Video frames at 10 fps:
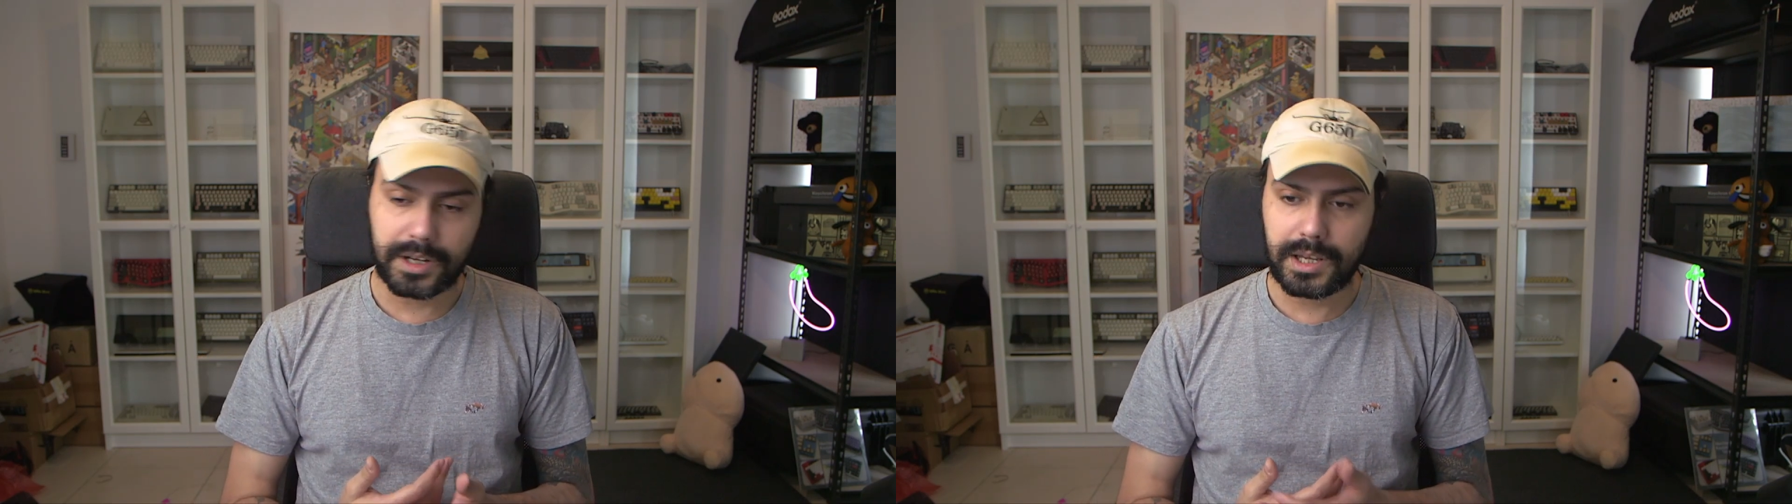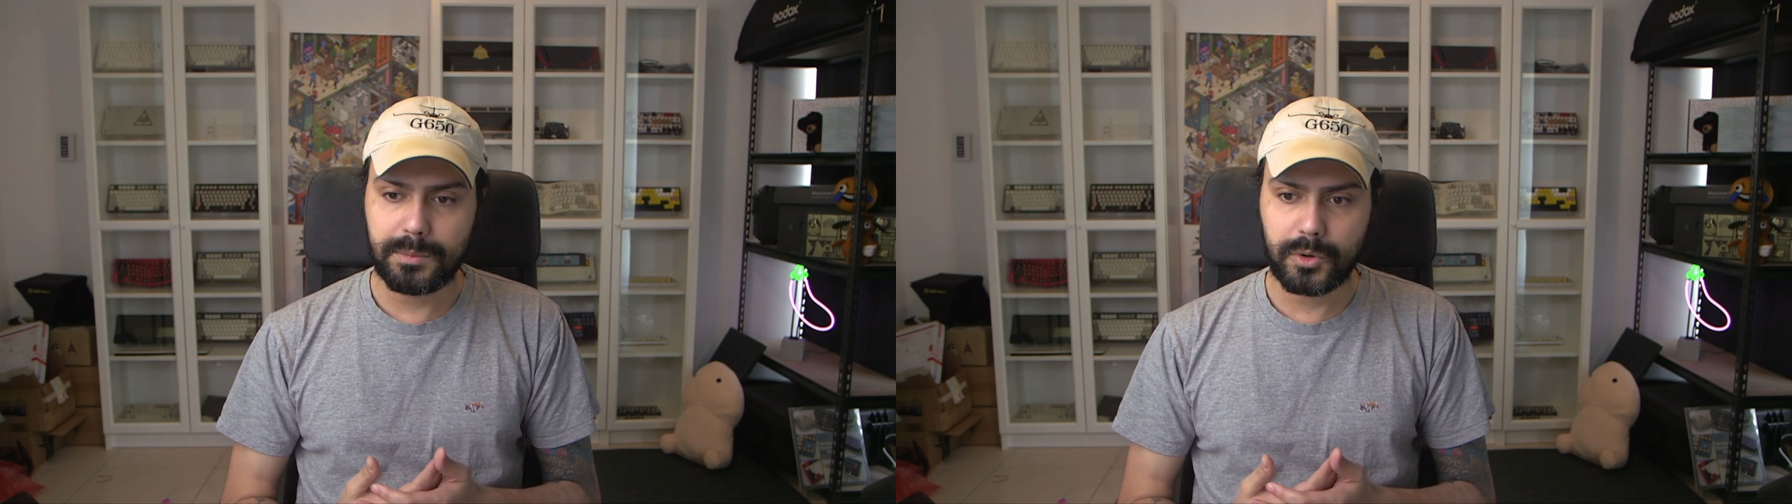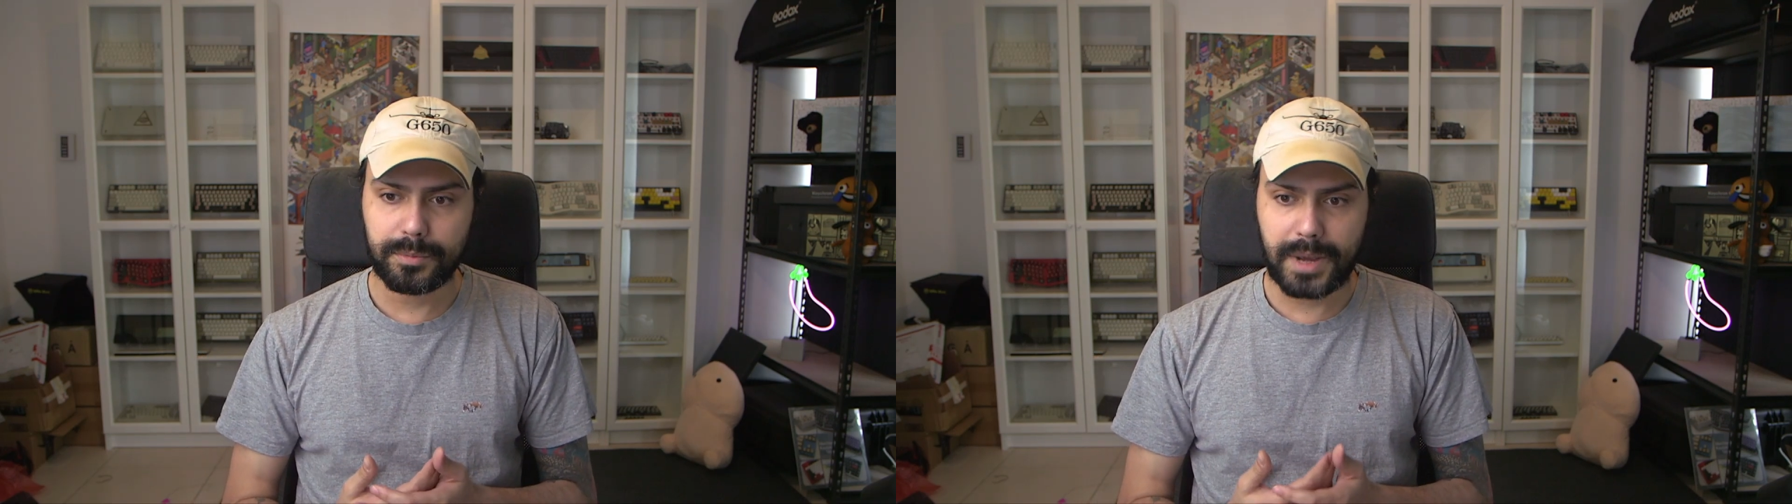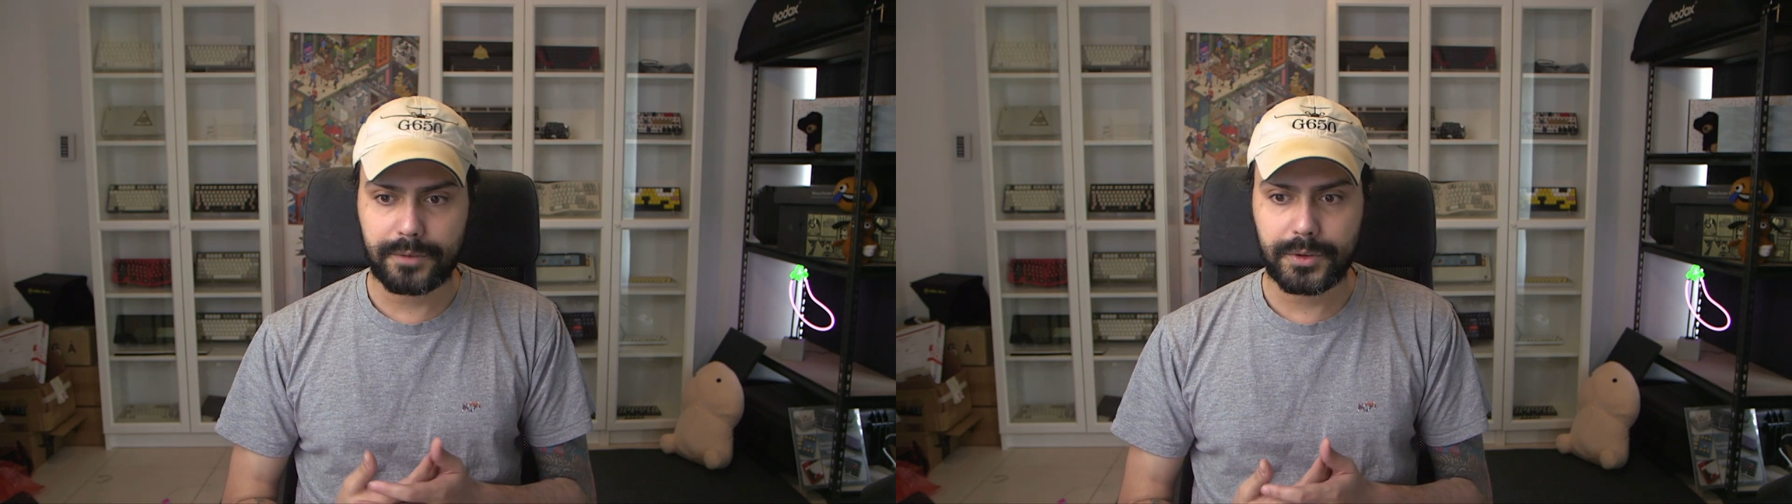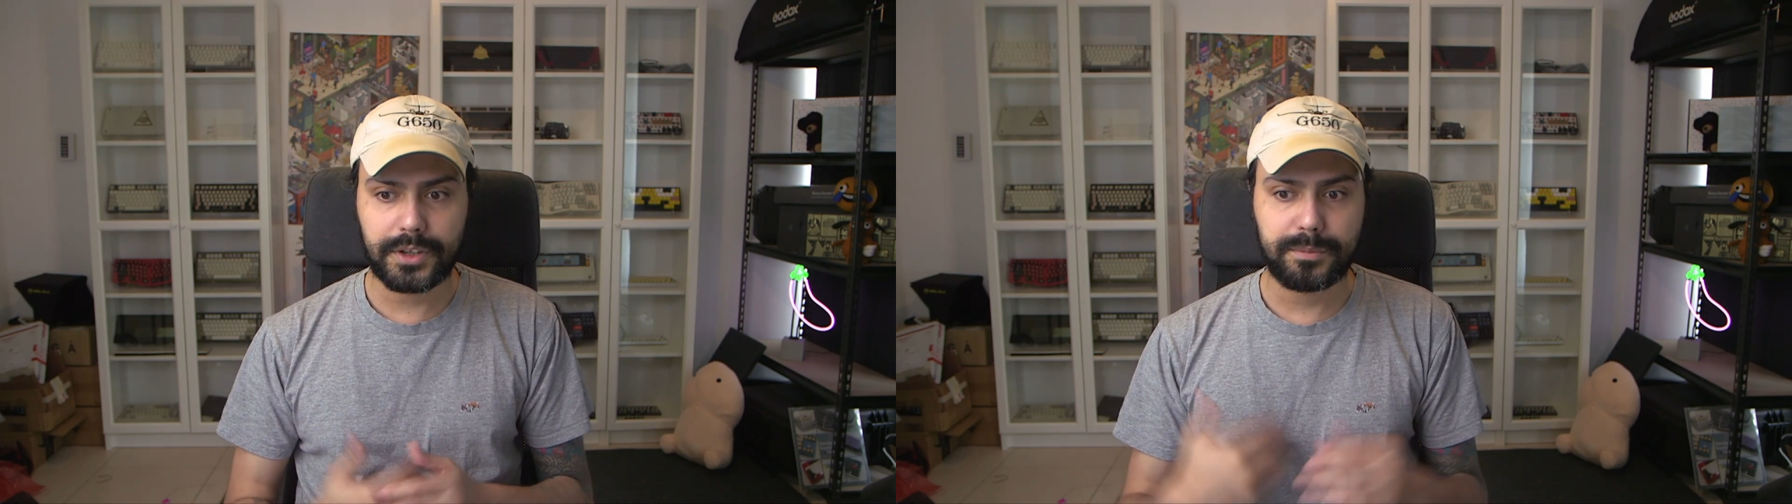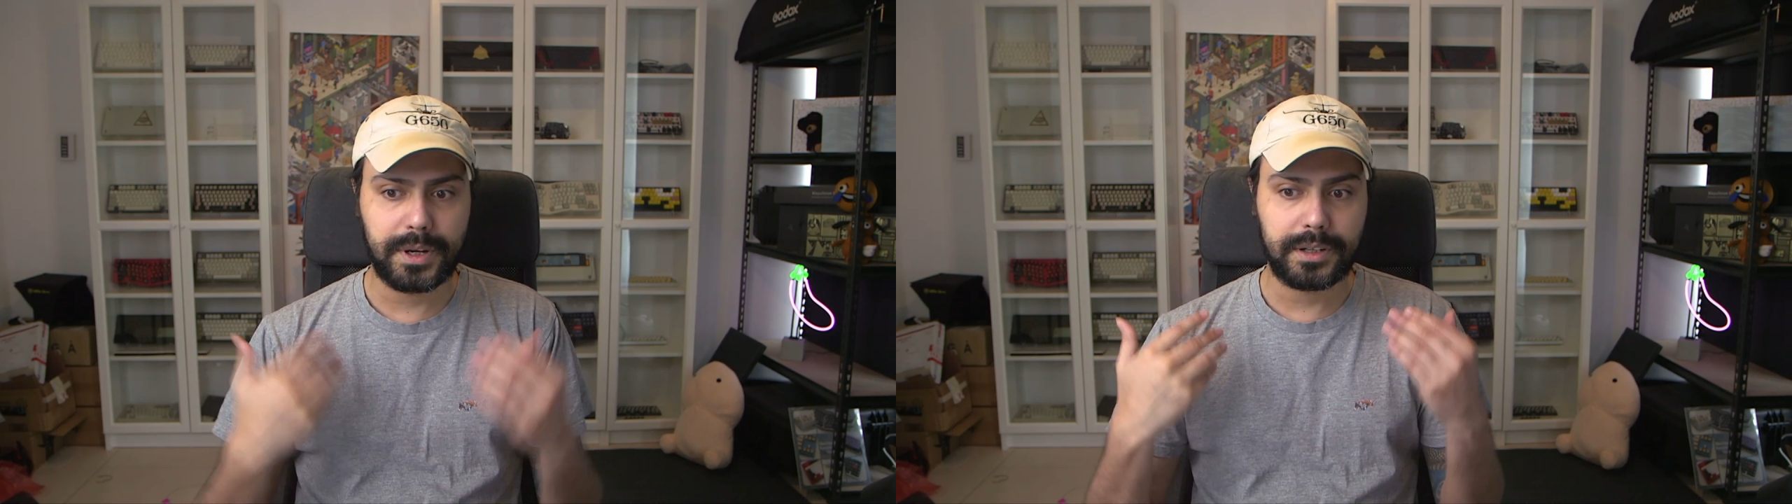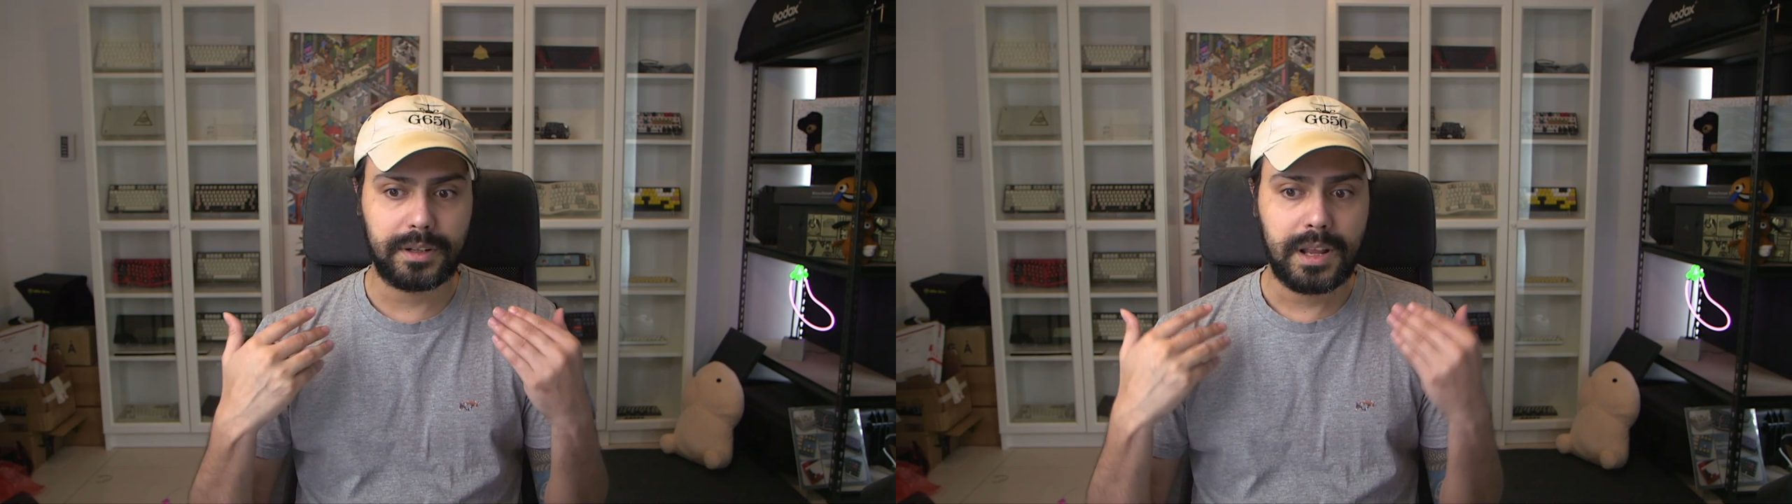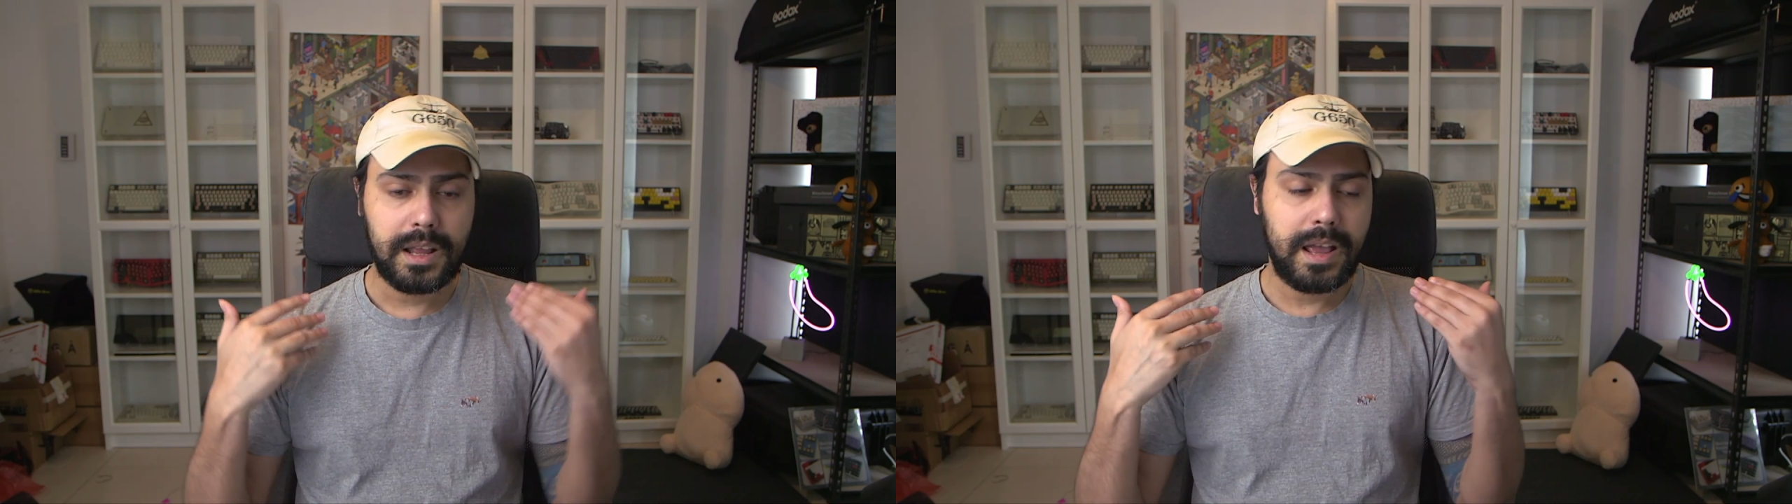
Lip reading: a keyboard back for this, but